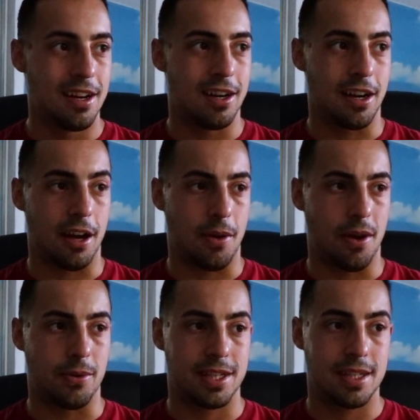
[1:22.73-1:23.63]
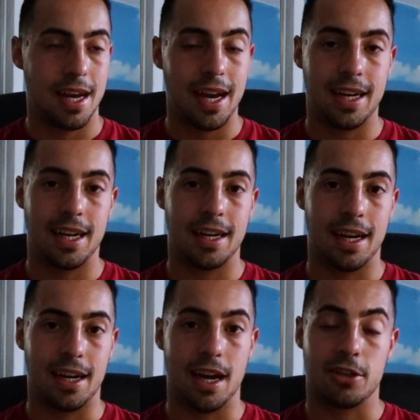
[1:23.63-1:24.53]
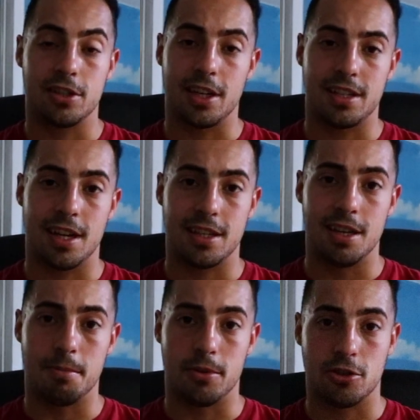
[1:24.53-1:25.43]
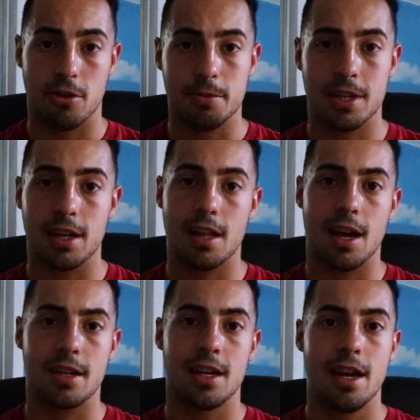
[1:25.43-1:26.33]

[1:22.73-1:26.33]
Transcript: I was taking a exercise testing and prescription class